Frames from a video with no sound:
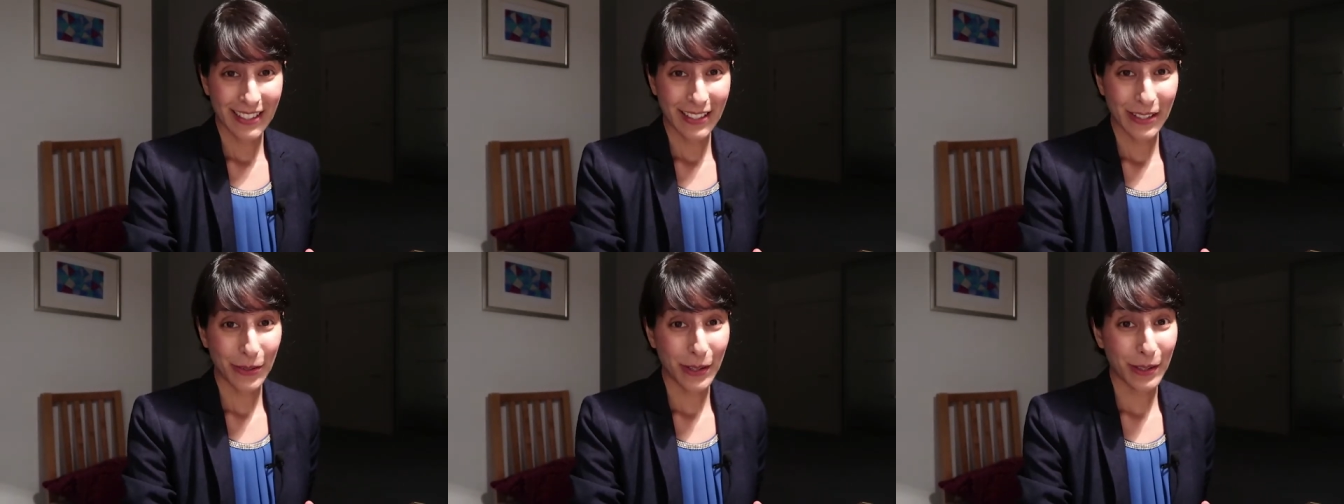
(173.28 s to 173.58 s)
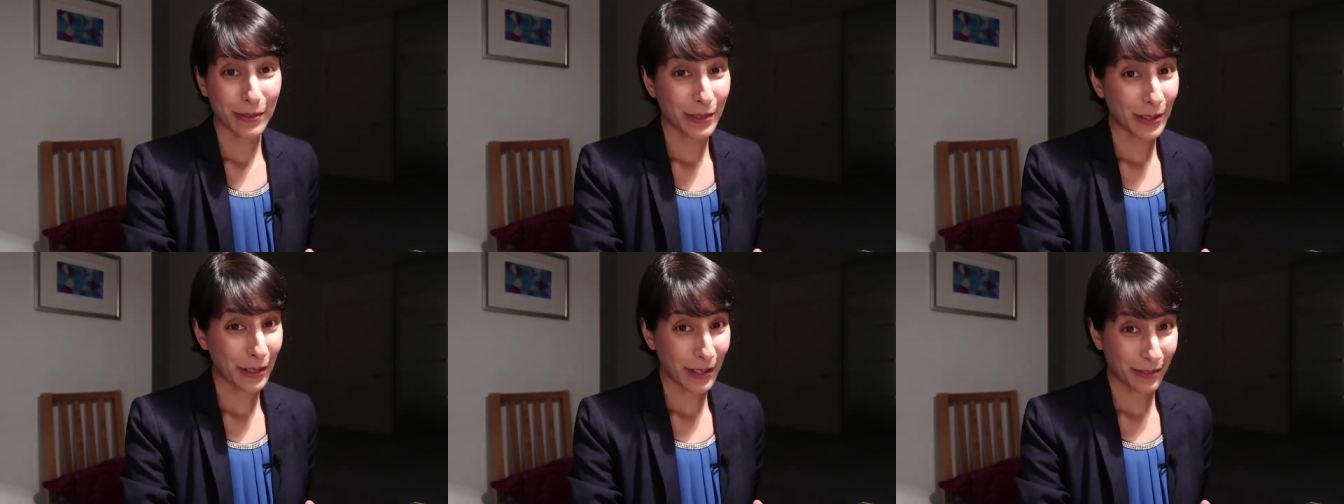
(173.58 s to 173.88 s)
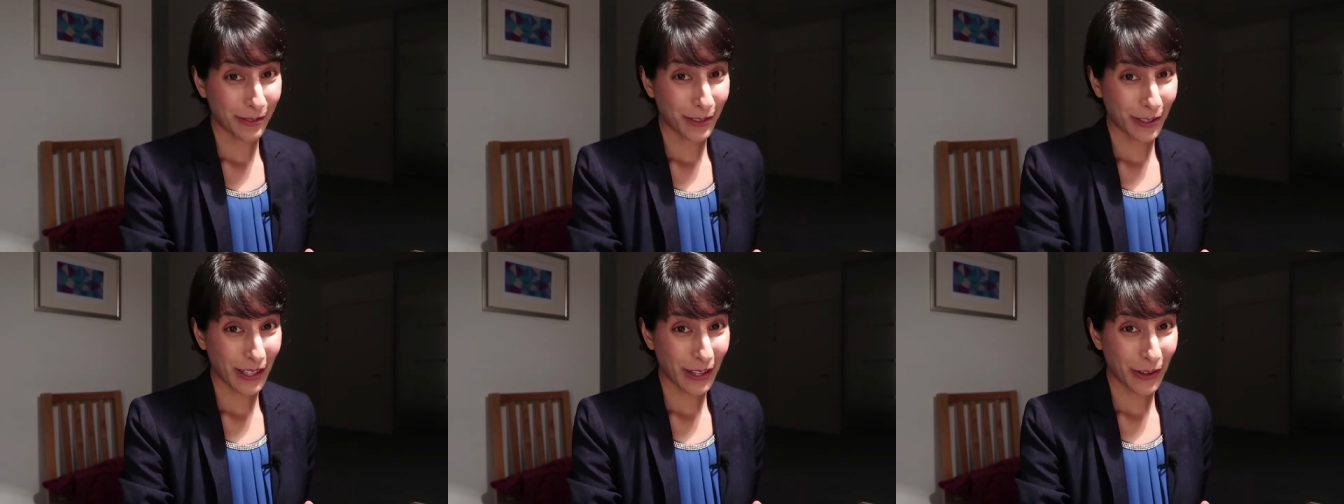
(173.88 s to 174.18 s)
you are
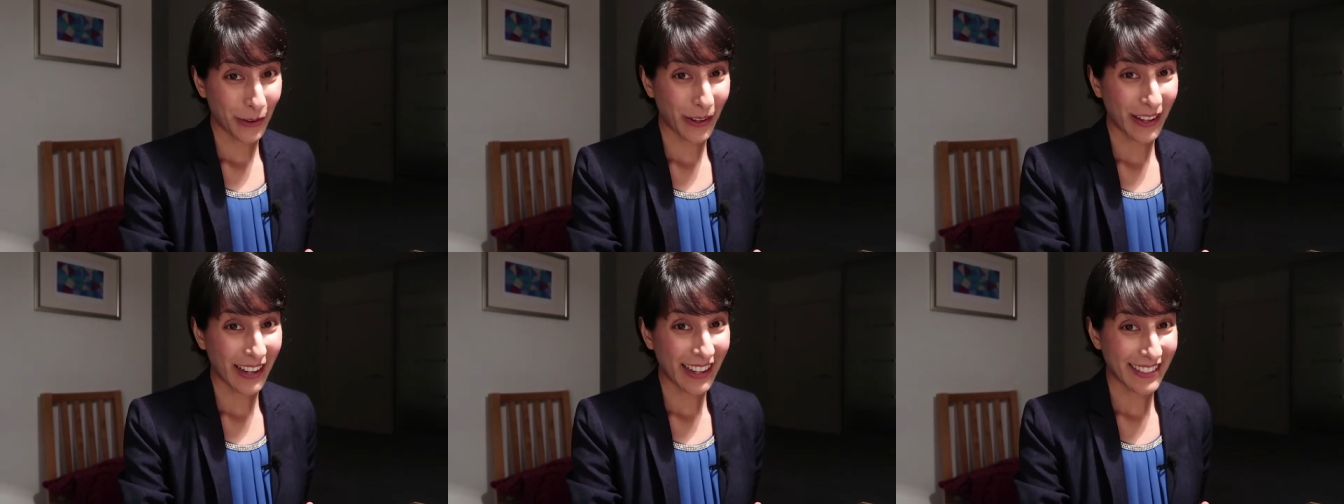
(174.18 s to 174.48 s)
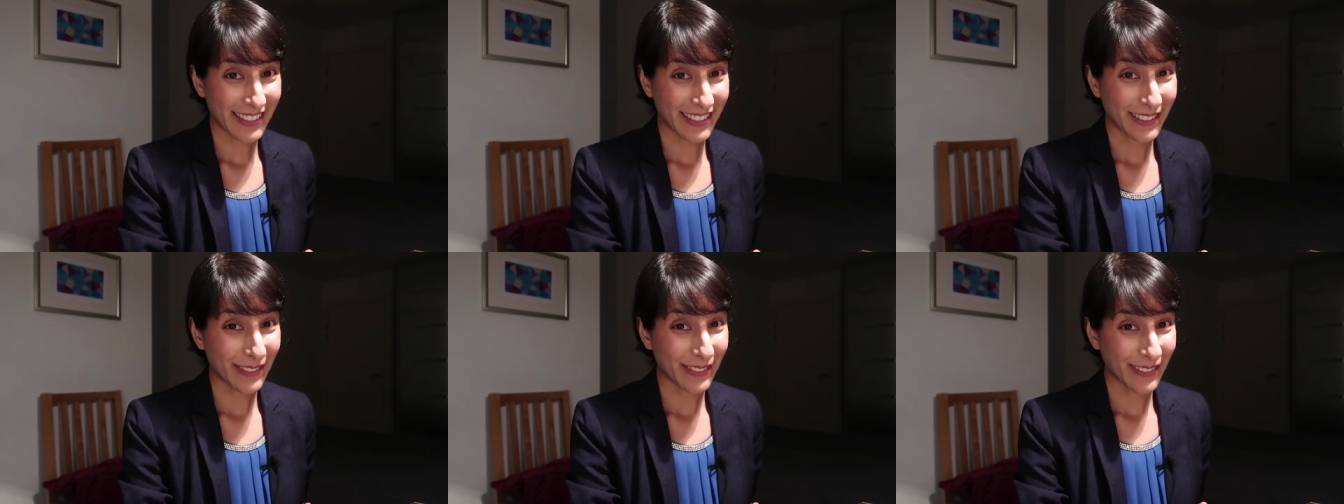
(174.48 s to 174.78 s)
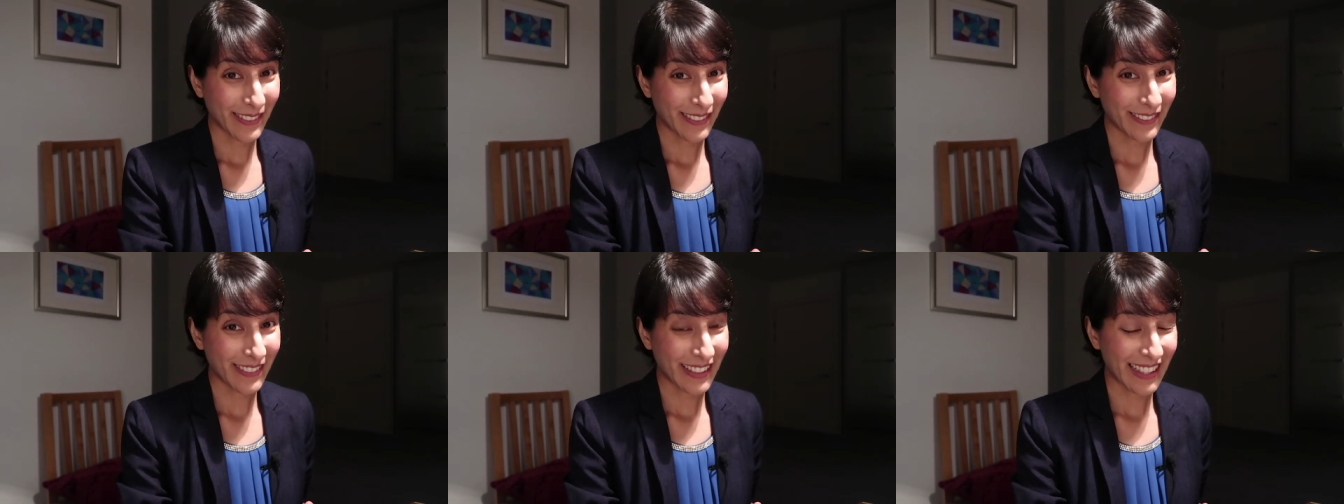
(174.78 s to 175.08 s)
very, very creative.
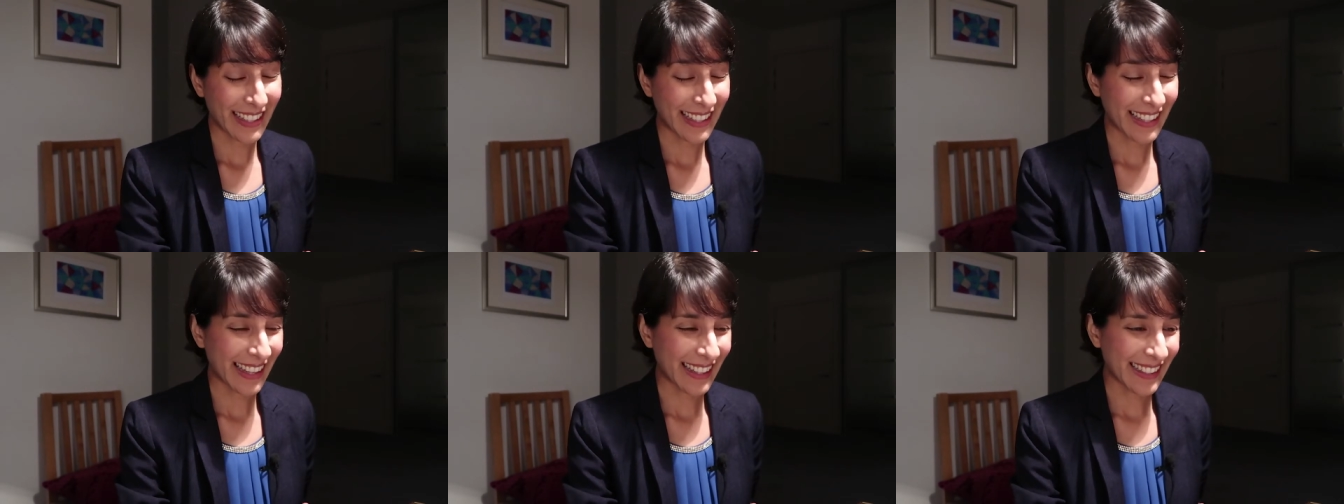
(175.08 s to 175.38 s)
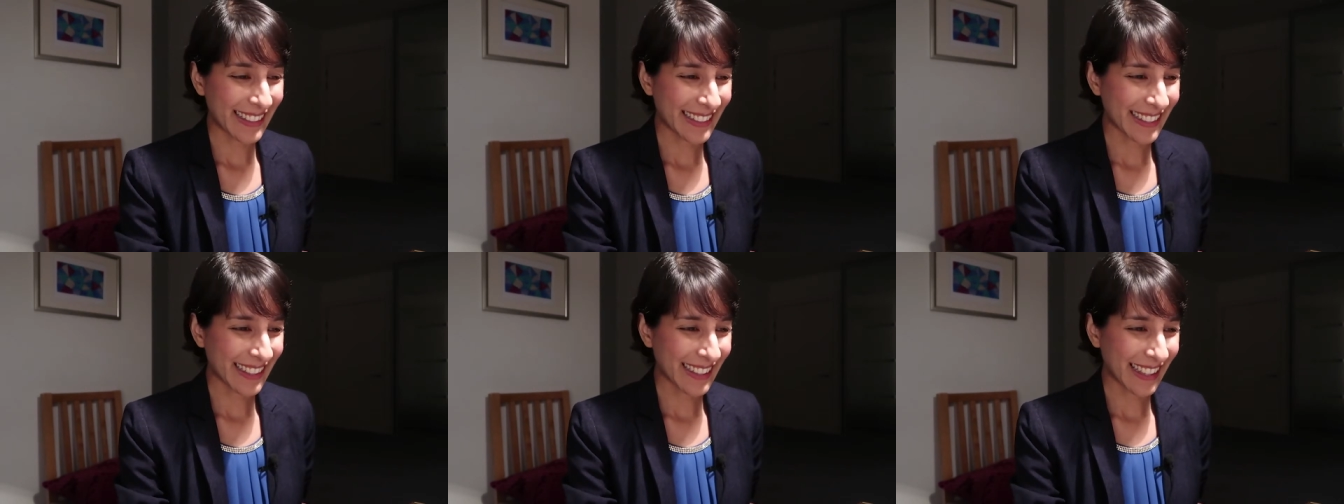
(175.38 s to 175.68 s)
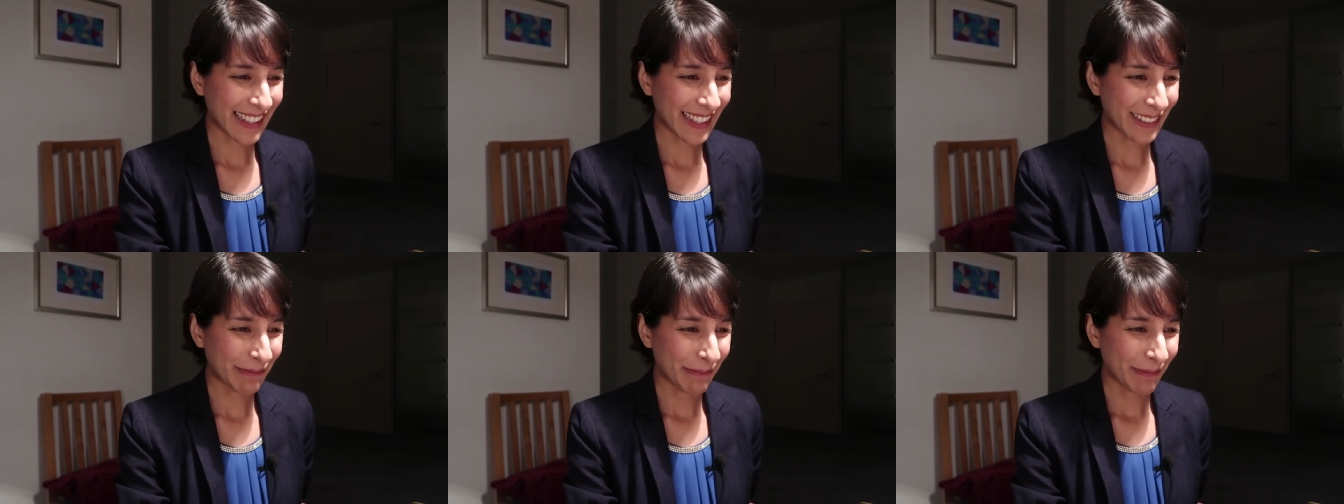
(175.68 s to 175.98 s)
And we're going to get into
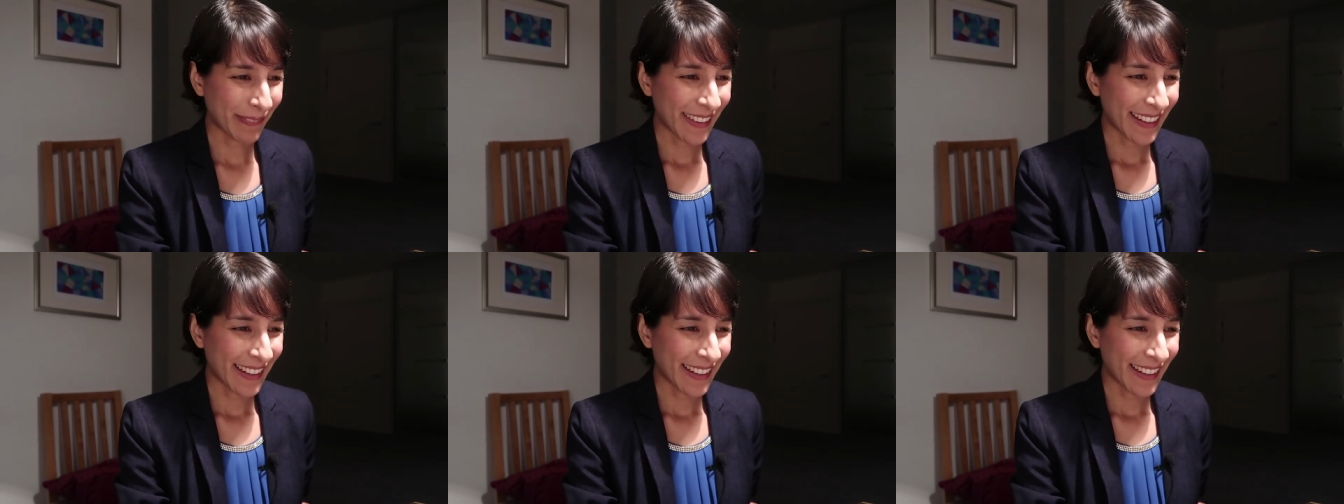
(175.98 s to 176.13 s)
that.